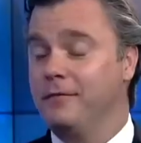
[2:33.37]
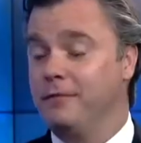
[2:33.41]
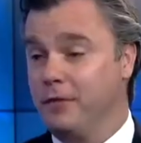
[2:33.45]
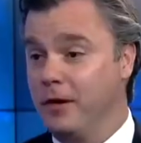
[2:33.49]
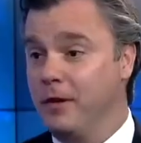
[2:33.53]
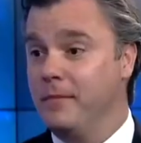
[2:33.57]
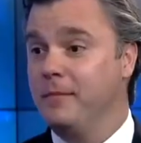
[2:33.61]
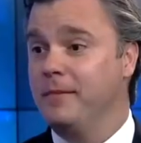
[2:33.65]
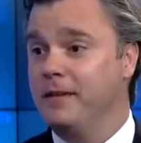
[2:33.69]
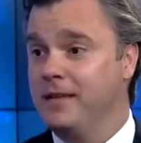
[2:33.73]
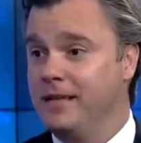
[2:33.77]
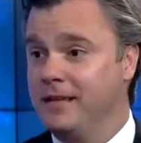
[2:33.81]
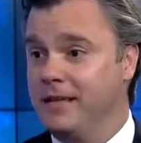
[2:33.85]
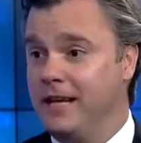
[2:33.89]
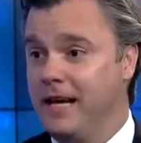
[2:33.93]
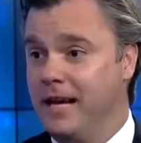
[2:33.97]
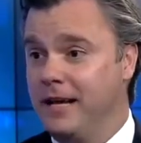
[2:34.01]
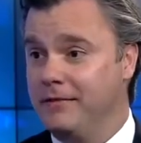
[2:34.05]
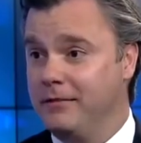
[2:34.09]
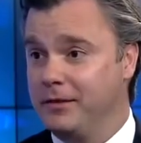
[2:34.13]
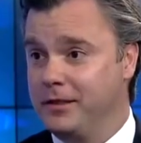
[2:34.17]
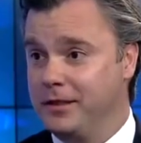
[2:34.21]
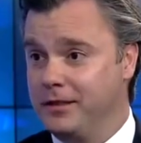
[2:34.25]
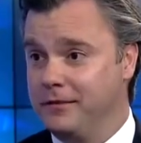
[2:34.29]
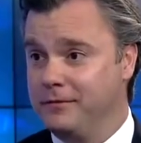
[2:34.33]
from an
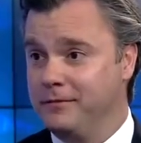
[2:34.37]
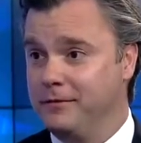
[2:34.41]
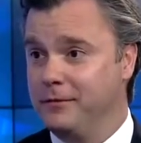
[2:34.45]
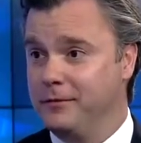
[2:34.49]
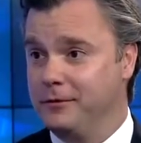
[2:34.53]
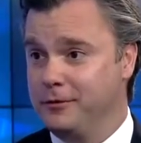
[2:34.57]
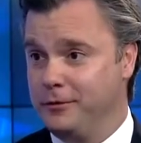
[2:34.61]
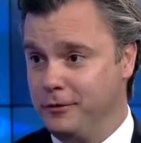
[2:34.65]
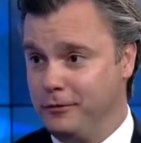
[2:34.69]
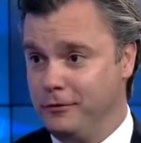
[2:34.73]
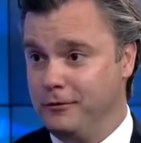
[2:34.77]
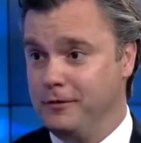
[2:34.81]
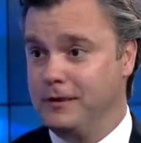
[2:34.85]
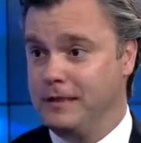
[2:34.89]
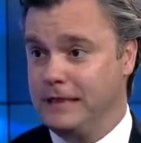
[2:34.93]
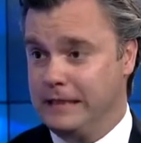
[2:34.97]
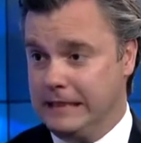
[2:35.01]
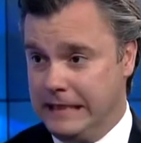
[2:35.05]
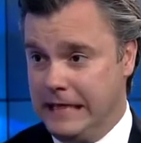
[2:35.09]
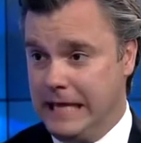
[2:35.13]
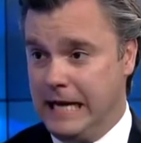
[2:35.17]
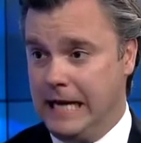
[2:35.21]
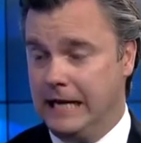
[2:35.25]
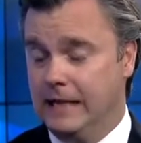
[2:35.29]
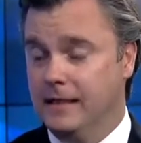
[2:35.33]
advocate for children
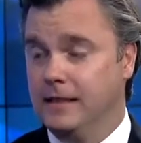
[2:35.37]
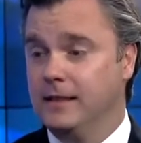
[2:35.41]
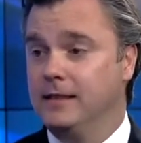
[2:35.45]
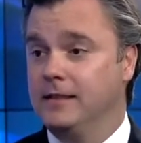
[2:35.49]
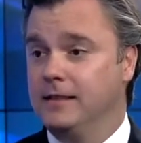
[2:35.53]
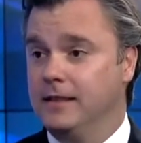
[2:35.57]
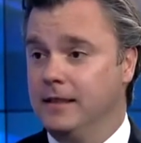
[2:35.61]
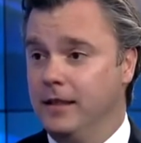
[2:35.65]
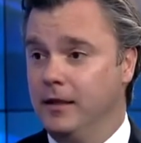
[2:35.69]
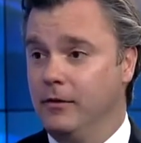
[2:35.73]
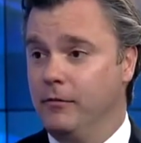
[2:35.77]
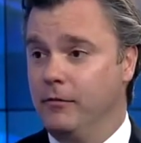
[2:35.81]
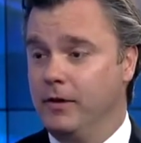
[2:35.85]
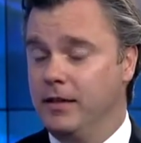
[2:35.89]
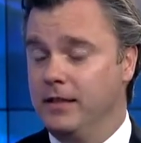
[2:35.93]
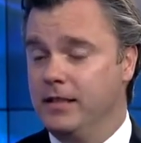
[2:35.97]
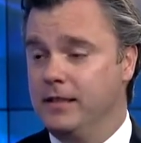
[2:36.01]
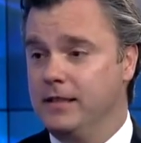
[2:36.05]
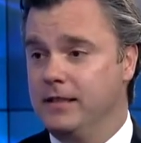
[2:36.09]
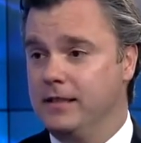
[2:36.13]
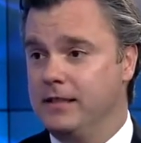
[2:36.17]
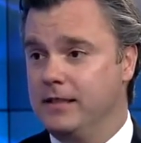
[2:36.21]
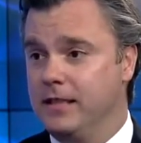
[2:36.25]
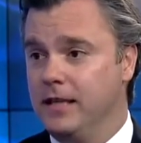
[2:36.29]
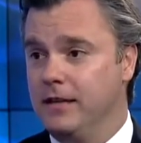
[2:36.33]
today, one of
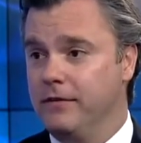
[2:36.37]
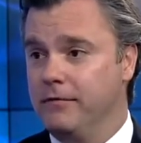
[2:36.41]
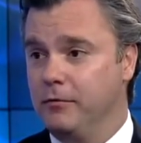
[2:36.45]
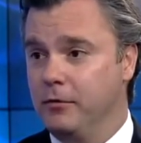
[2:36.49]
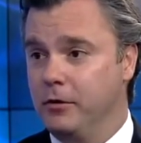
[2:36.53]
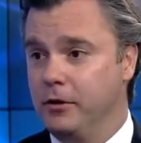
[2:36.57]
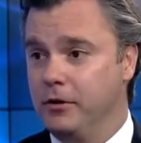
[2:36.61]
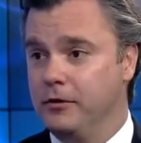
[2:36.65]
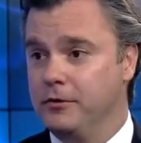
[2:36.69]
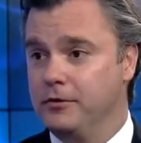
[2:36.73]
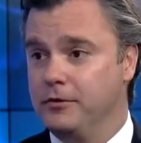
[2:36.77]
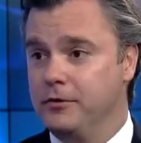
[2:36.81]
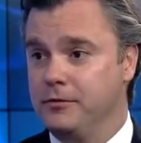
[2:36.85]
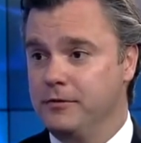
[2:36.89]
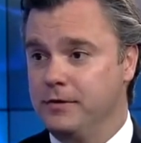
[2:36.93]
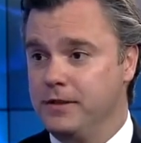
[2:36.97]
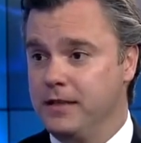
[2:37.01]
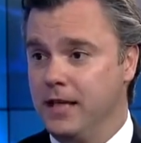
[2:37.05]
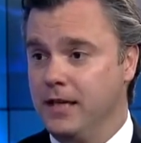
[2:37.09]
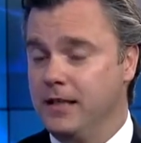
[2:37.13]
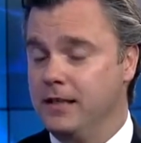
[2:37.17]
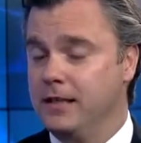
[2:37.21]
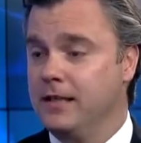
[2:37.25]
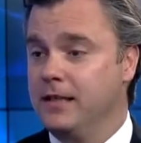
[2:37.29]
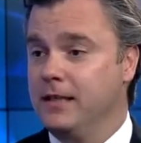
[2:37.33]
the DCF workers, who
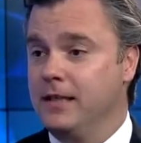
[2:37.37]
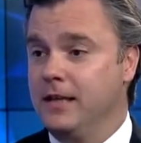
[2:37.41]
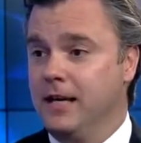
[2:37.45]
said,